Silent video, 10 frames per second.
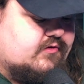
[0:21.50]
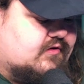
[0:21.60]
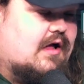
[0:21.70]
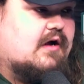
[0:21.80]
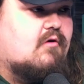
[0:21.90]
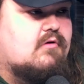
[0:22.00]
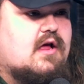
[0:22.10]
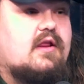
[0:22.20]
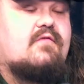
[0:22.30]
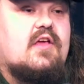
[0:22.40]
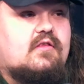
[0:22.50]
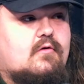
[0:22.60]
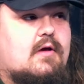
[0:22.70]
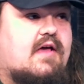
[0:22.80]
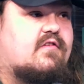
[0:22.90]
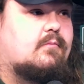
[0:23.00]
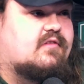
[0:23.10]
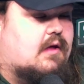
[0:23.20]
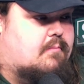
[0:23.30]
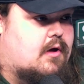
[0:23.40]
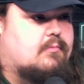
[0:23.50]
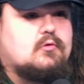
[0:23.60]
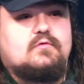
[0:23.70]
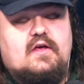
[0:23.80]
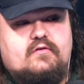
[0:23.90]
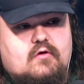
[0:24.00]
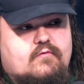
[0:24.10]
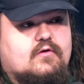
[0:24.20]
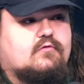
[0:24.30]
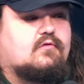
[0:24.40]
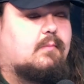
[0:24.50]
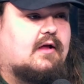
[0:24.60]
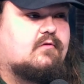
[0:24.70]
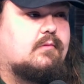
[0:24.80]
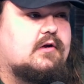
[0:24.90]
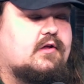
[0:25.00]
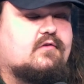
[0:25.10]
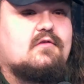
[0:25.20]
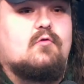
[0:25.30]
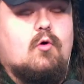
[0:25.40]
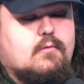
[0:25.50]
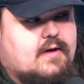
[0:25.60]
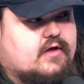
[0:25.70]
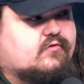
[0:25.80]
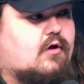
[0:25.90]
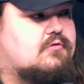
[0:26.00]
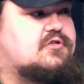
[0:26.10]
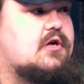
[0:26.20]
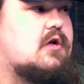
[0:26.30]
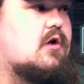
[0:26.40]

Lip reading: there's a lot going on. If they do have him step up, who takes over his responsibilities as quarterbacks coach?